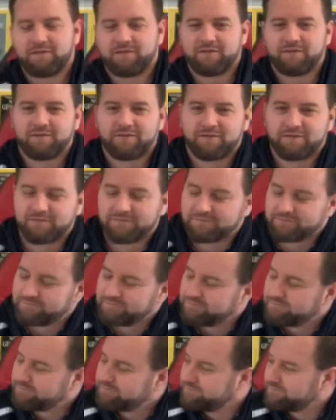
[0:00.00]

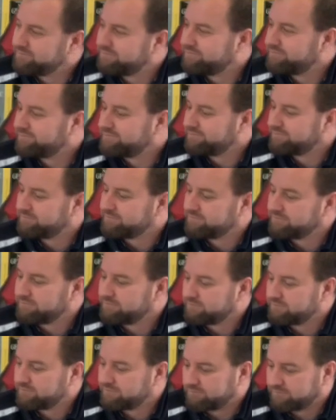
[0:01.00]

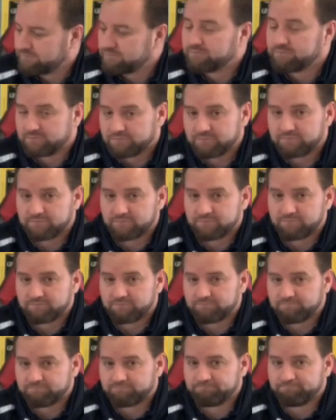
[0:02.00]

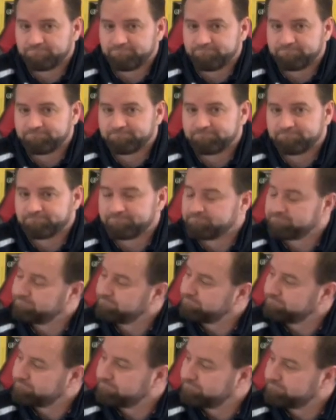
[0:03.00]

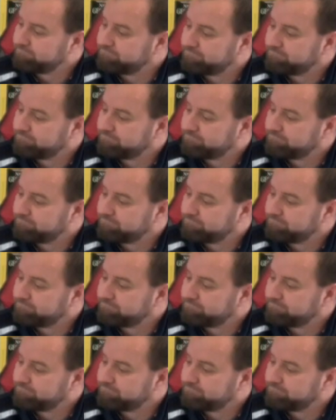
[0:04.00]
The person shown says nothing.